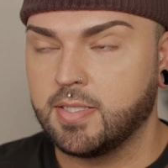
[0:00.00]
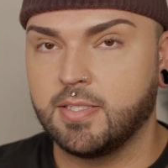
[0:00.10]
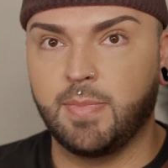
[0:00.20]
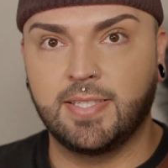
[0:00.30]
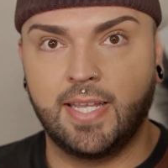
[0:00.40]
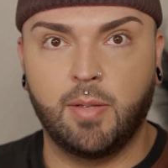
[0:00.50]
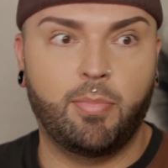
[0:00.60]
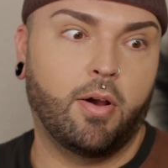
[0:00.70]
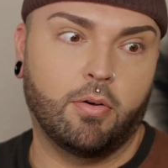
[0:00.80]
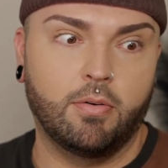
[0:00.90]
This is my second
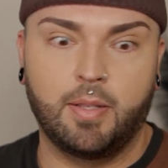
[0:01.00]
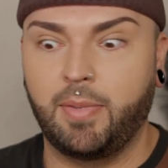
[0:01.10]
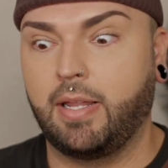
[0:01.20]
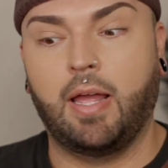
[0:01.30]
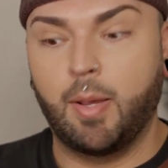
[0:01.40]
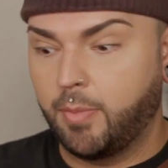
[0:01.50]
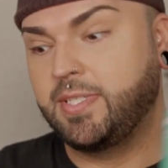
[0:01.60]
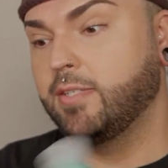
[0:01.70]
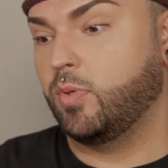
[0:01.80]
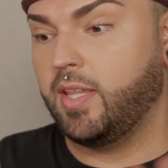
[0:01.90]
bottle. I'm like, I'm
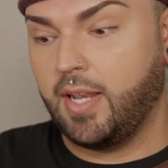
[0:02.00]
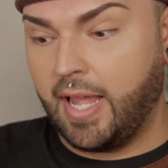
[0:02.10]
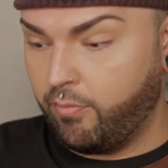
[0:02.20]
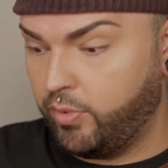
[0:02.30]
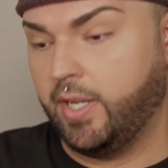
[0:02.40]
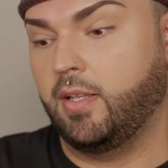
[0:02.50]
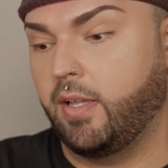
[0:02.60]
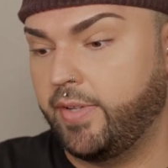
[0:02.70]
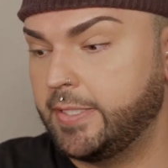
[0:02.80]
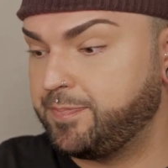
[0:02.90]
obsessed with it. I freaking
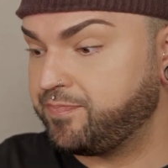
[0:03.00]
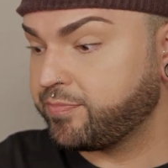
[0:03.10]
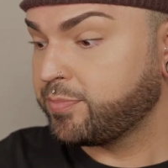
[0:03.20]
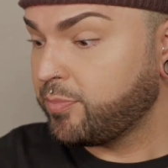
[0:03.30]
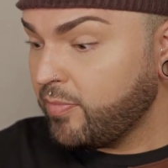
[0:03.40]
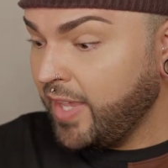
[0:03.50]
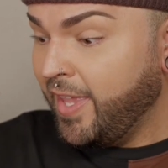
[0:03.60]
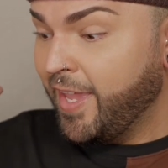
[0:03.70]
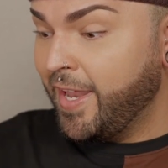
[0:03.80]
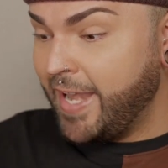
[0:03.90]
love it.
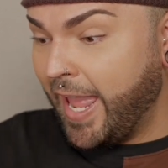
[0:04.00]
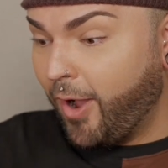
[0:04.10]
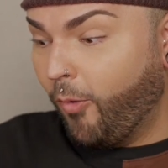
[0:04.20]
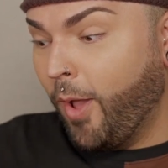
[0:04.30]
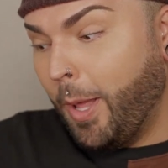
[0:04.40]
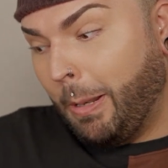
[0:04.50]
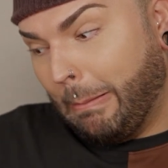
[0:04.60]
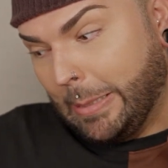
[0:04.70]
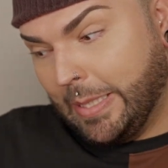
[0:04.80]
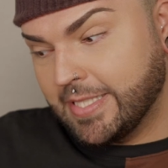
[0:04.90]
Now,
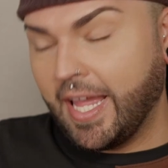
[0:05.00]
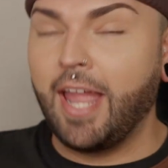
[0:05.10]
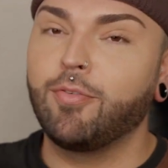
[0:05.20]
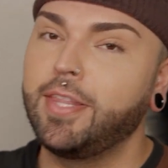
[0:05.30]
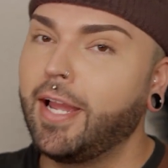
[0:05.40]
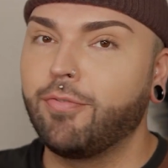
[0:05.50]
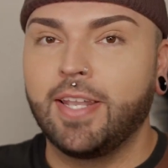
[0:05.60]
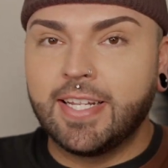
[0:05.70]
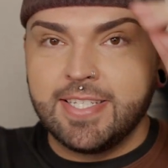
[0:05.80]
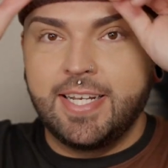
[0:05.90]
let's, everything I
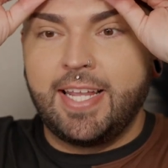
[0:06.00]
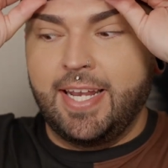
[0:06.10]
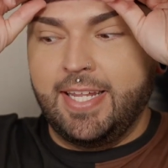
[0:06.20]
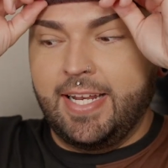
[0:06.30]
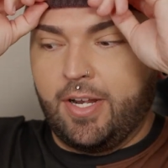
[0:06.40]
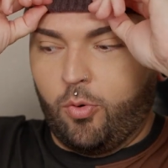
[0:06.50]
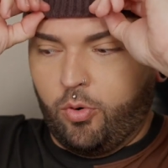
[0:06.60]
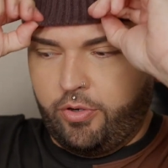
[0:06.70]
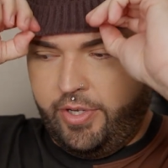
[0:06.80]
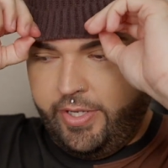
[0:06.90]
feel like is going to kind of get out of
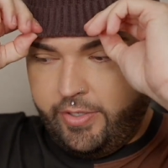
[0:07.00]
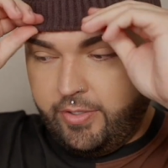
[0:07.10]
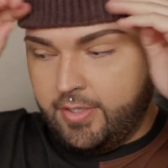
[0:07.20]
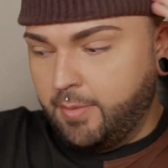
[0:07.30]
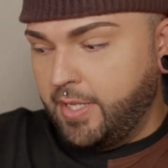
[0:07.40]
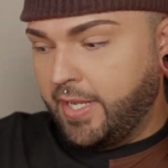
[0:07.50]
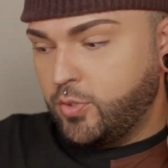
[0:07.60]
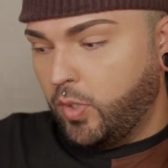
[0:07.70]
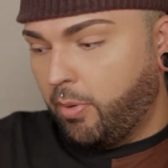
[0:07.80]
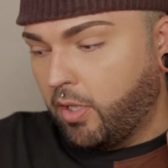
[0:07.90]
order here. Um, I
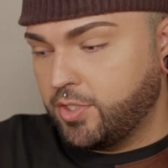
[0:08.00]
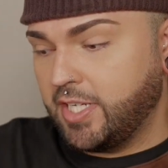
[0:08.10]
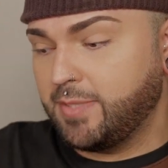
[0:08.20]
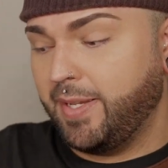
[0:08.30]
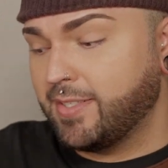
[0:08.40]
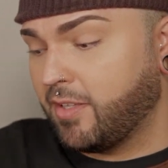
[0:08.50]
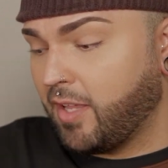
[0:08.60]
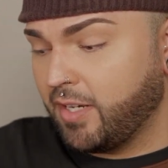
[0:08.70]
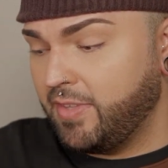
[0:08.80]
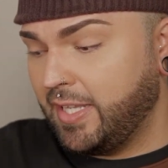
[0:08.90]
do apologize because a
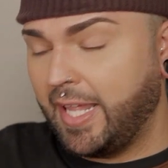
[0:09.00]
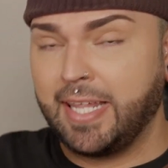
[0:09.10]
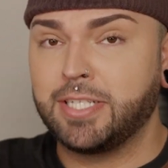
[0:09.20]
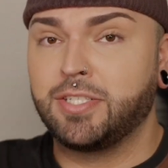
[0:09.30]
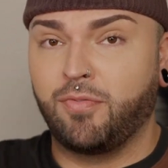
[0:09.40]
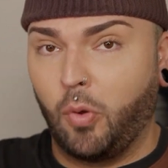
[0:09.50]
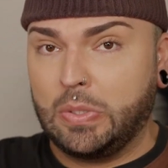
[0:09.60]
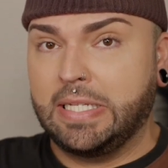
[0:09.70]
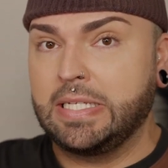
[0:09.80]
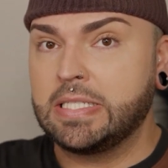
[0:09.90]
lot of the like
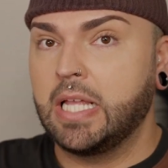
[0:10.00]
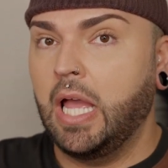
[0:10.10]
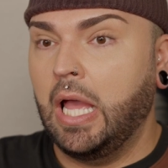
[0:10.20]
exfoliants,